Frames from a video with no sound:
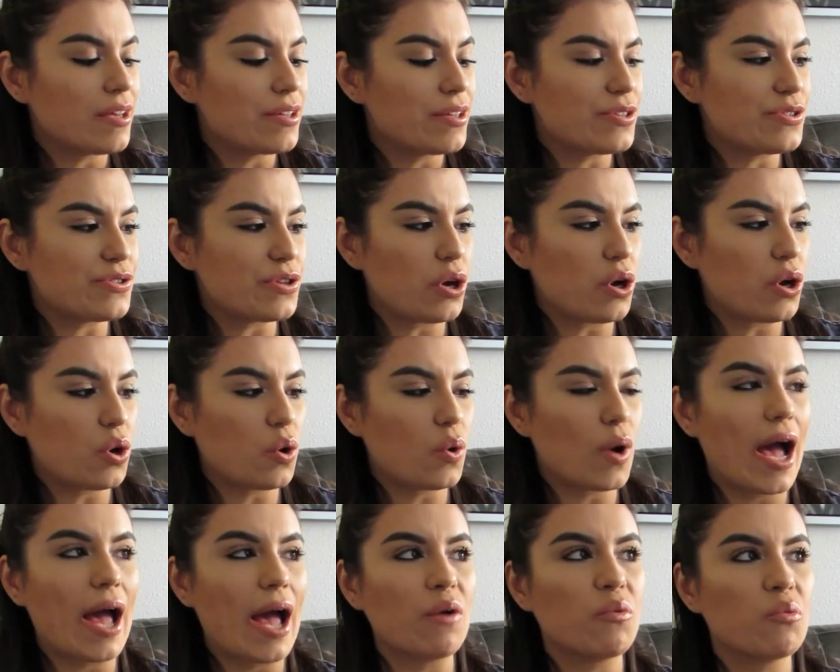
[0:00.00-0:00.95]

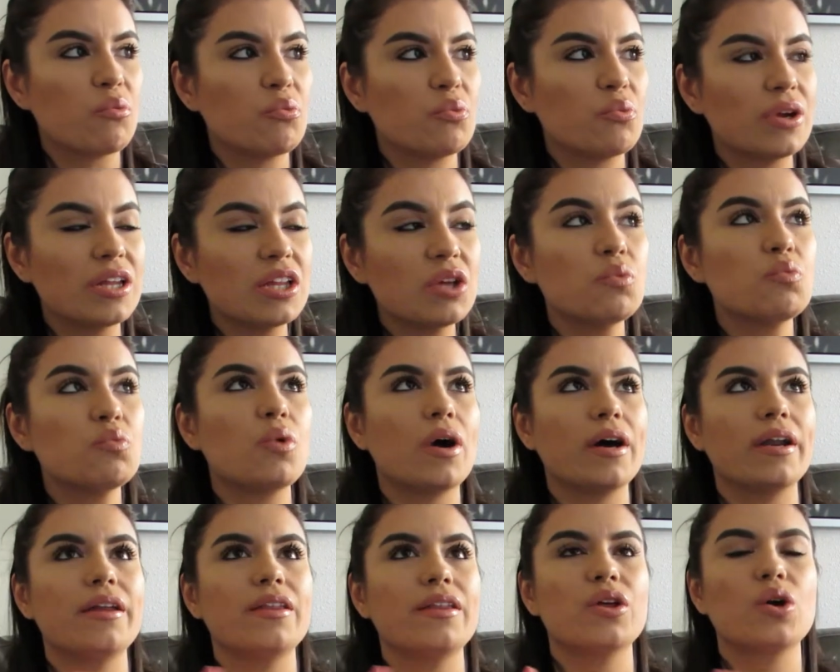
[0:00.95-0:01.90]
So I really
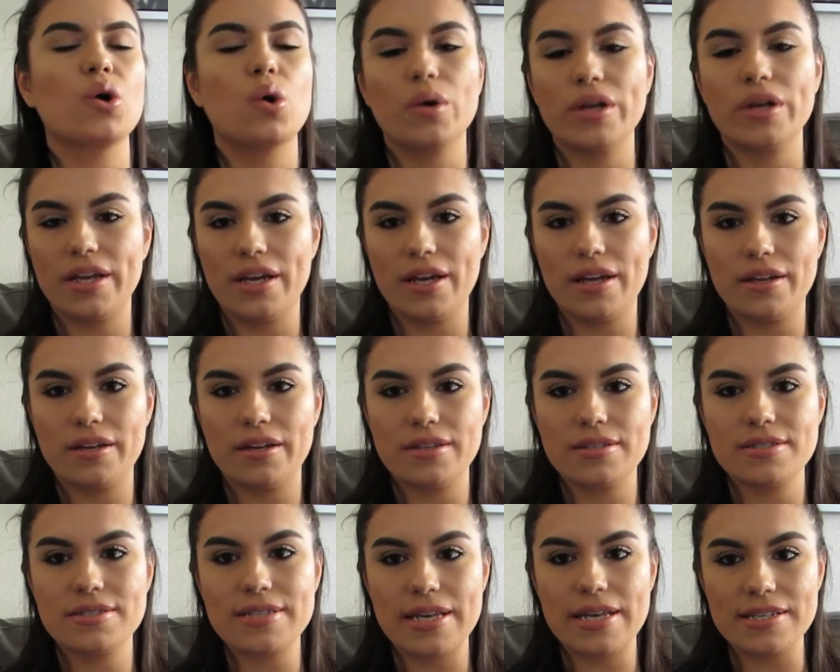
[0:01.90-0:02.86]
wanted the coconut
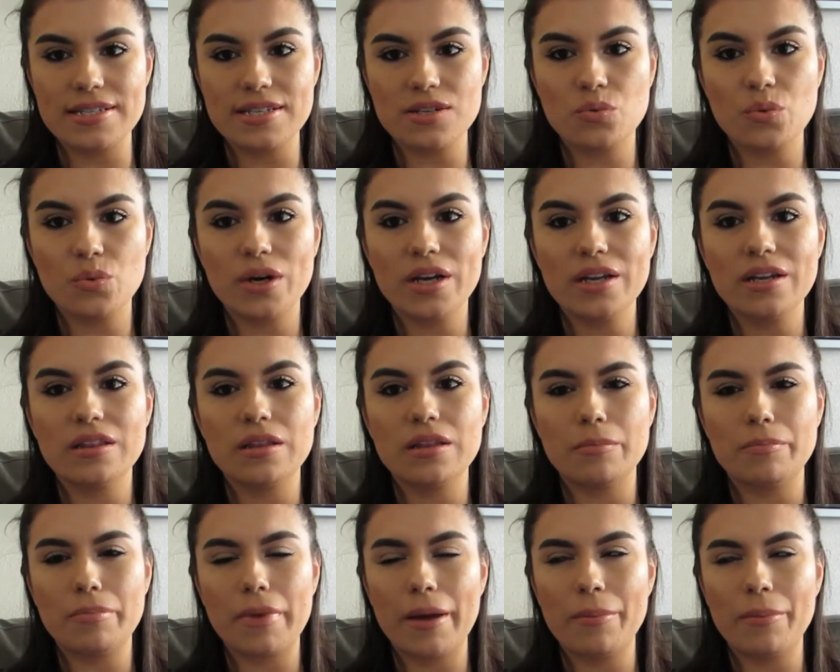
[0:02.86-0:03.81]
scented one.
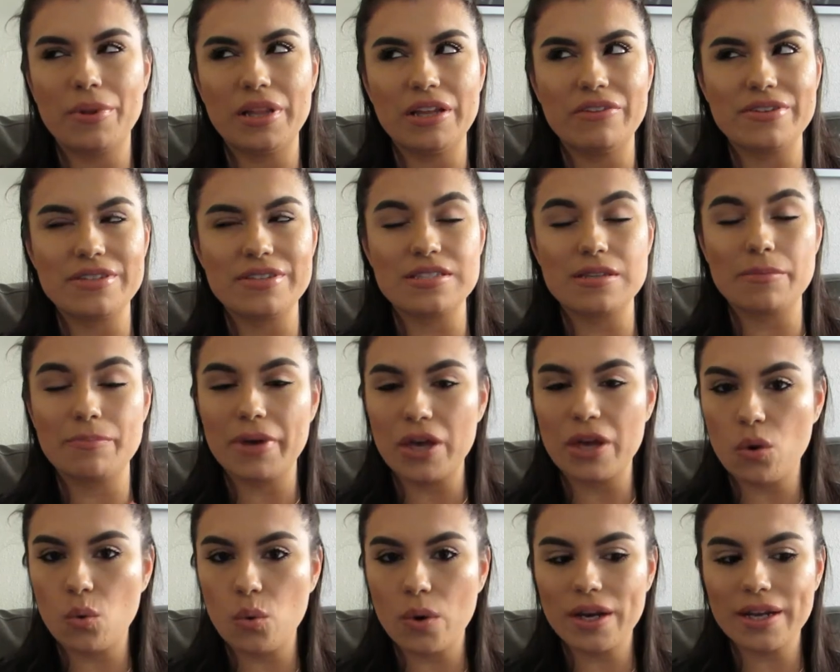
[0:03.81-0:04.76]
The, I believe it's the
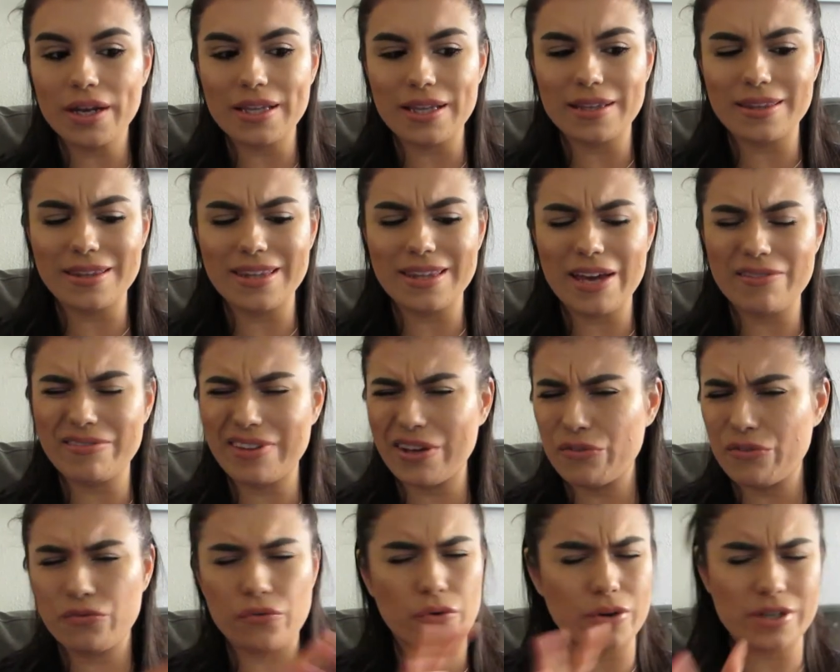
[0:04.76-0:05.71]
pink one because I think they have
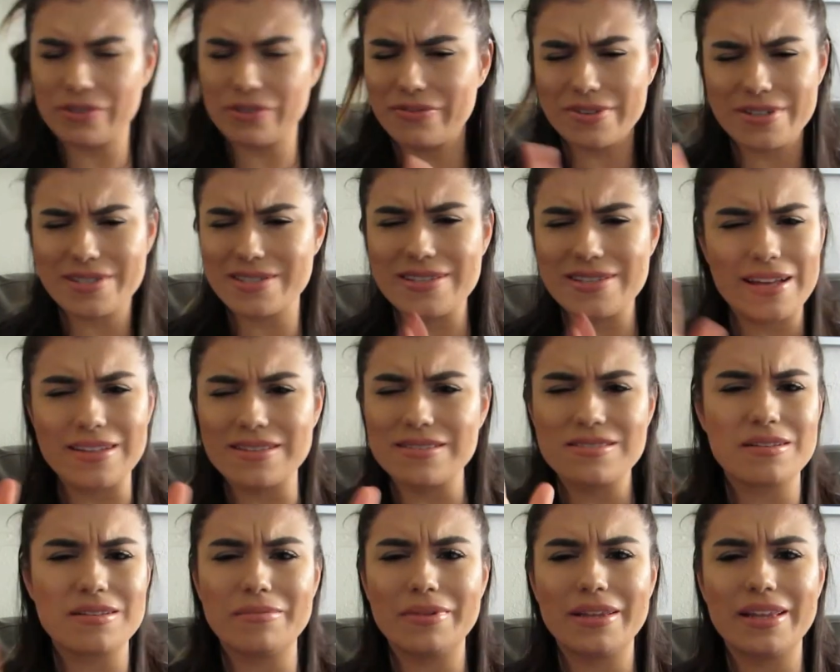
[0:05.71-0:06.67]
like four different scents
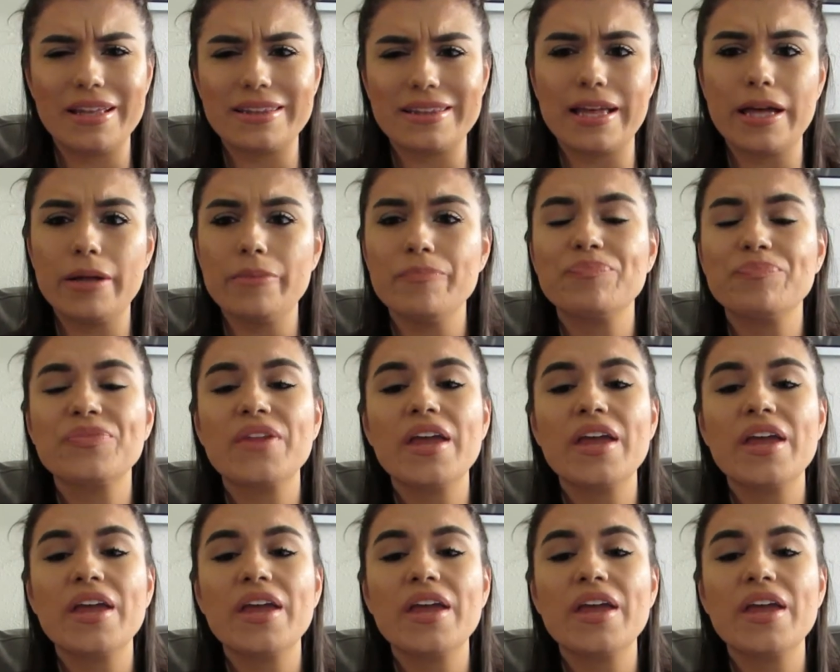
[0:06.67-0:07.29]
or something like that